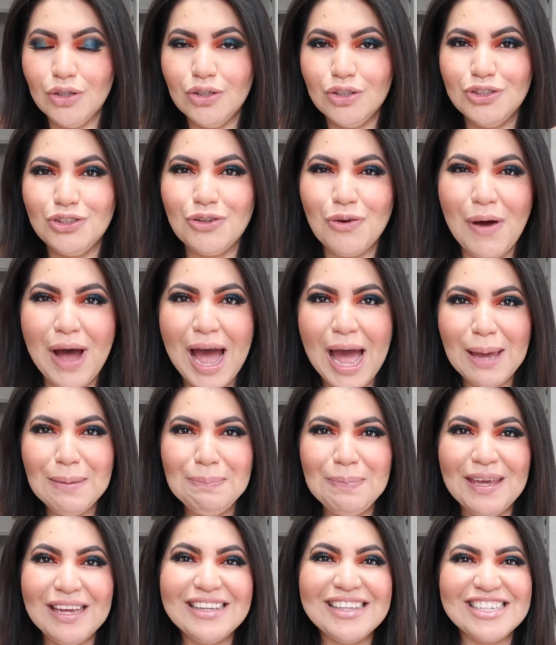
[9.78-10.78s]
so i
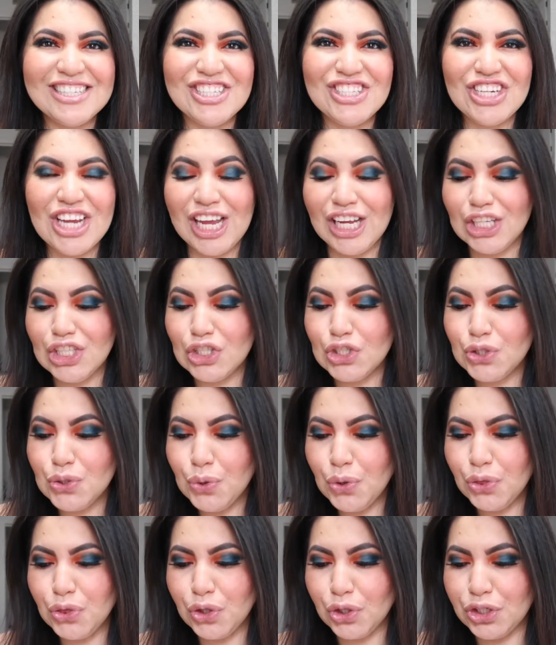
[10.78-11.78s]
picked the shade
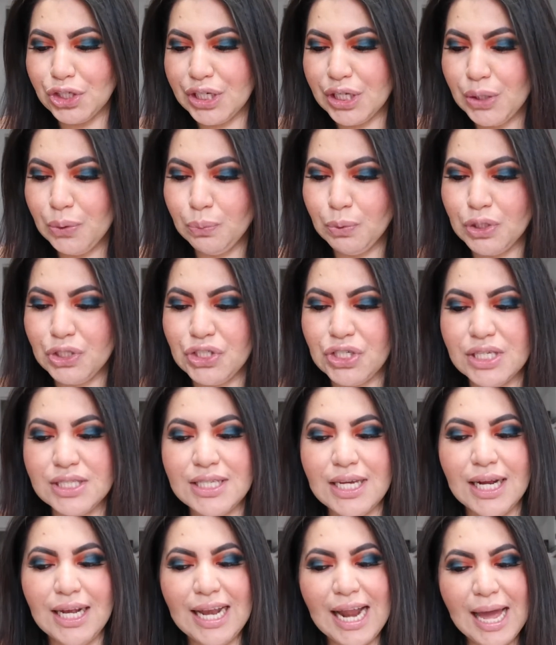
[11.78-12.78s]
230 which is
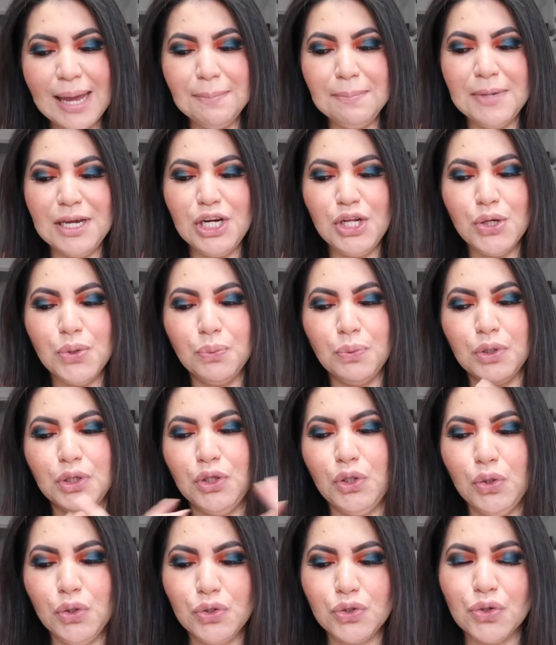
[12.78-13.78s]
a light medium with
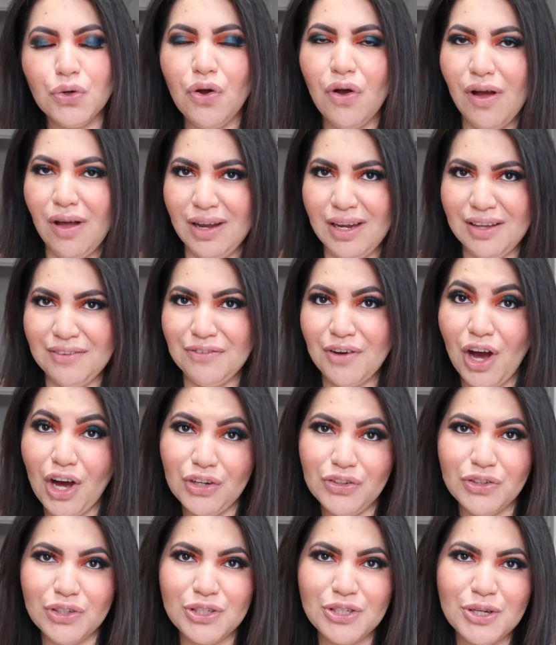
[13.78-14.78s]
neutral olive
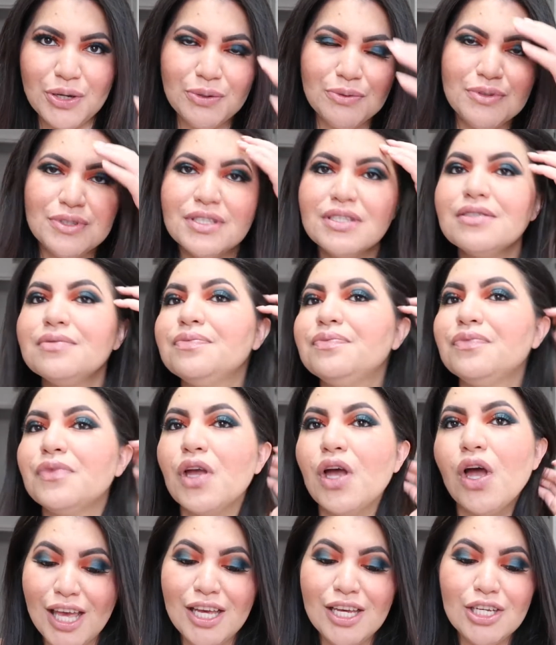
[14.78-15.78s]
undertones
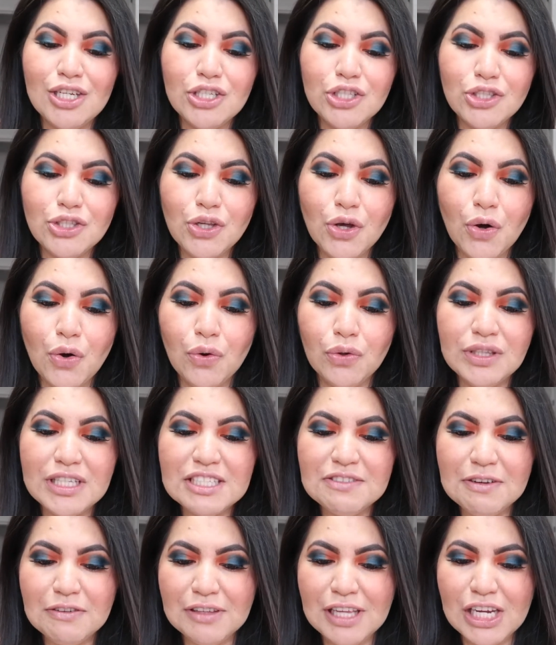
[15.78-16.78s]
so
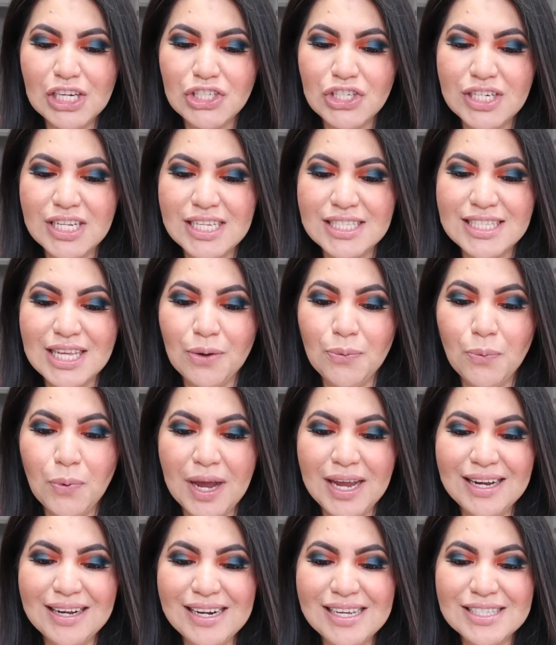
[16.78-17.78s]
this foundation is a
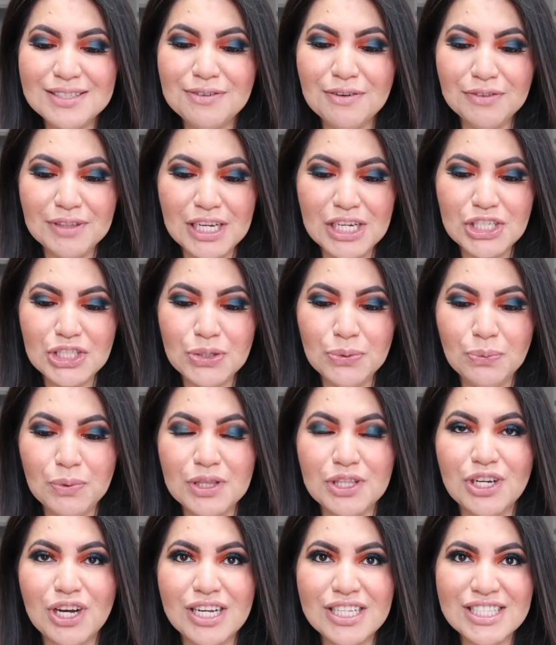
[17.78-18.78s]
weightless foundation
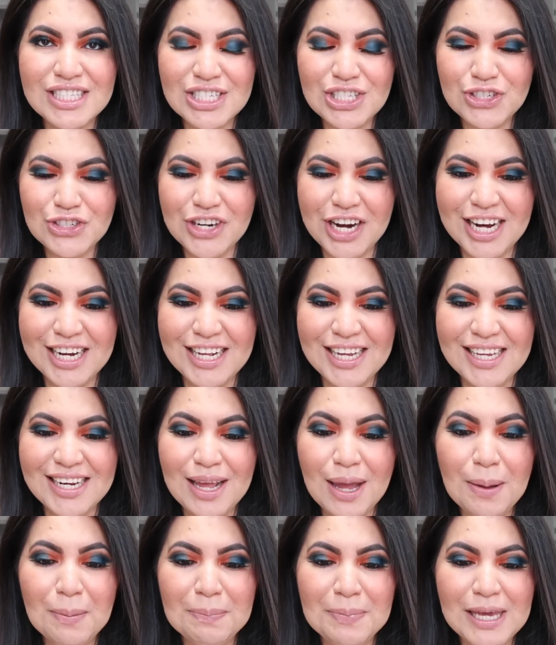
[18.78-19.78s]
with
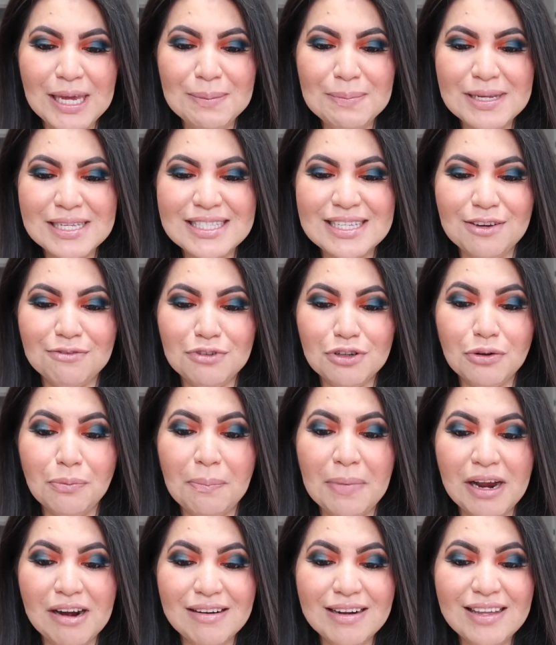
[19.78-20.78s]
concentrated pigments that feel
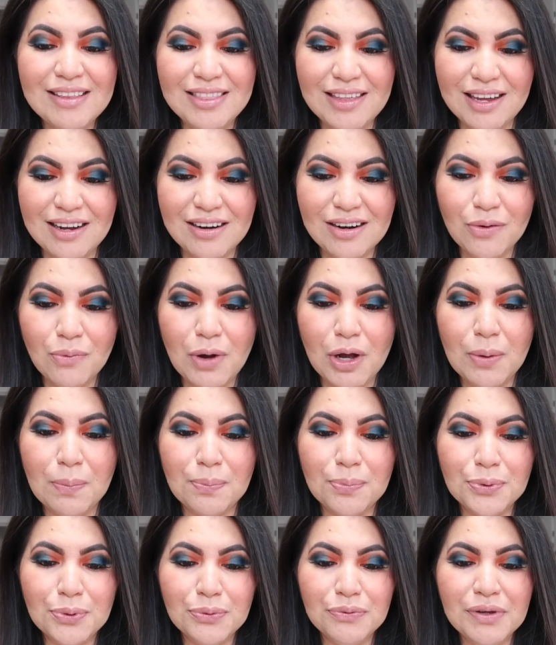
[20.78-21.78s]
barely there while
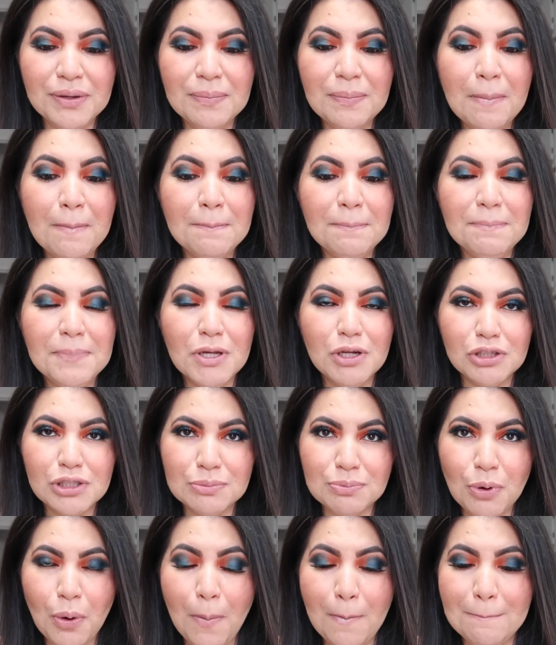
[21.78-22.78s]
proving
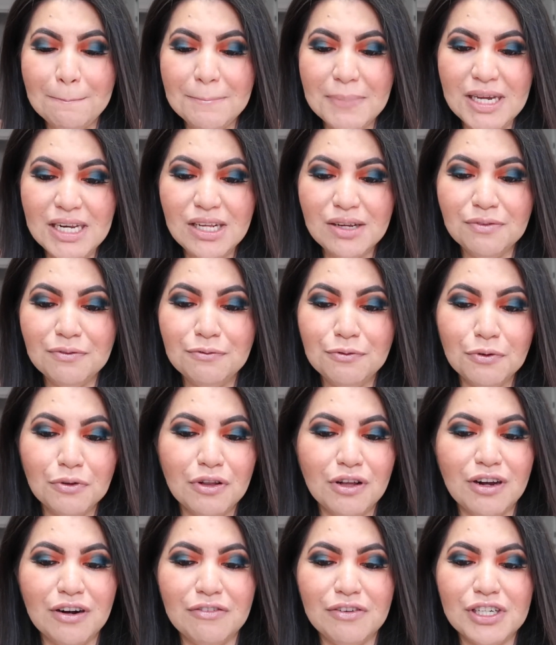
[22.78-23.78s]
buildable medium full
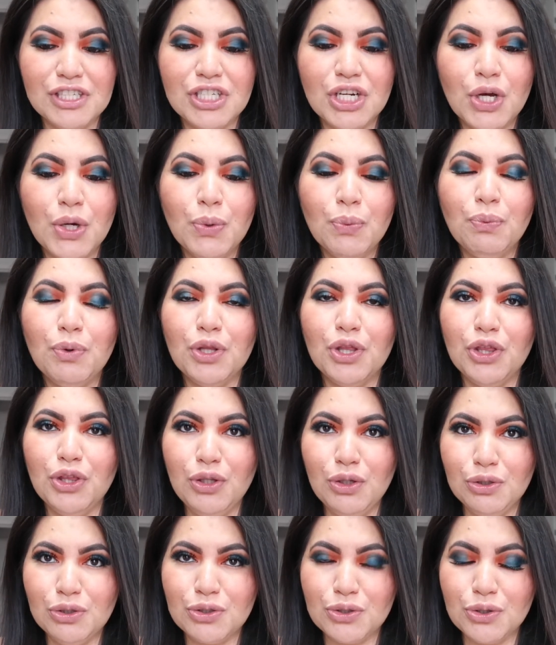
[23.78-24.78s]
coverage with
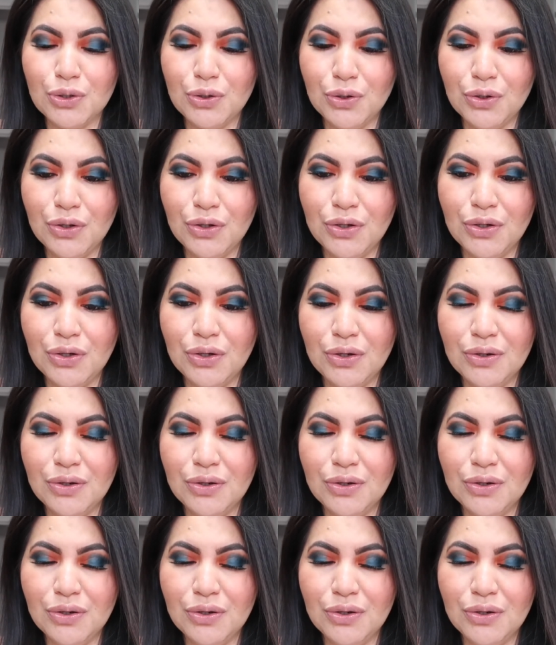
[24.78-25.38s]
neutral